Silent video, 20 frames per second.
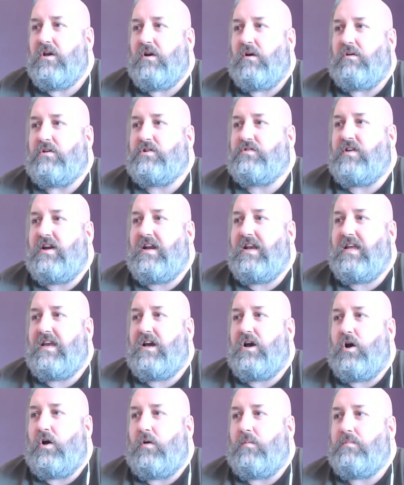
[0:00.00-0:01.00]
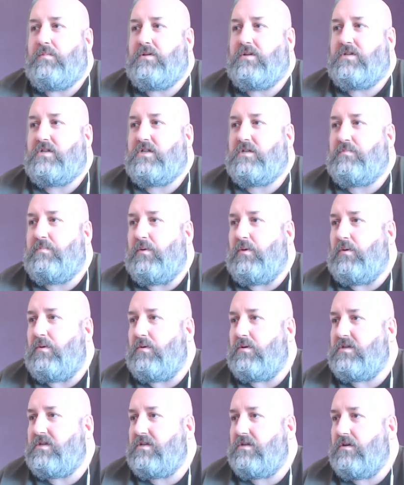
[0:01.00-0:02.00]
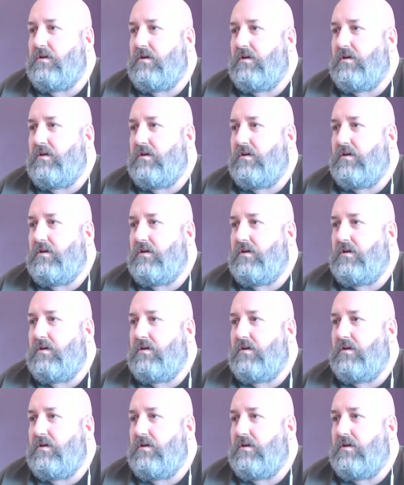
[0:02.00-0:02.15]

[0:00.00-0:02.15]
Australia, Optus Sport.